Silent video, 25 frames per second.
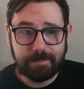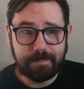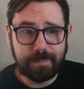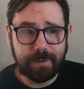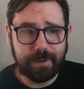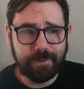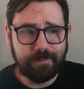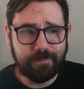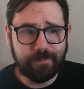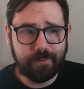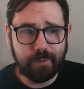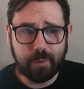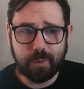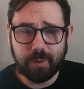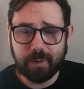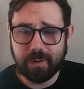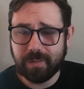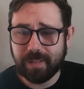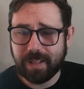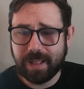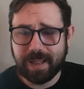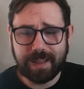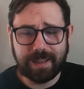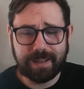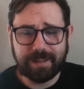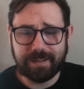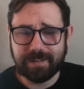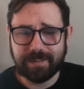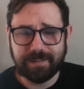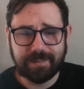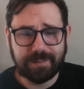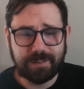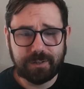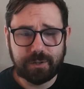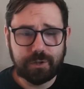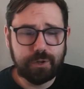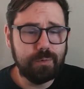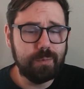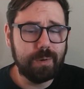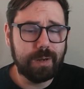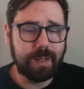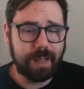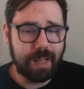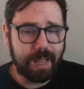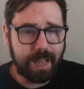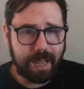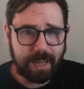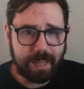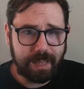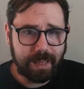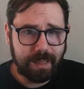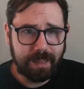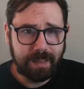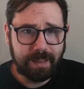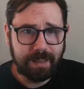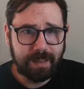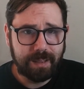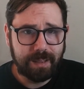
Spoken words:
before like 2:00,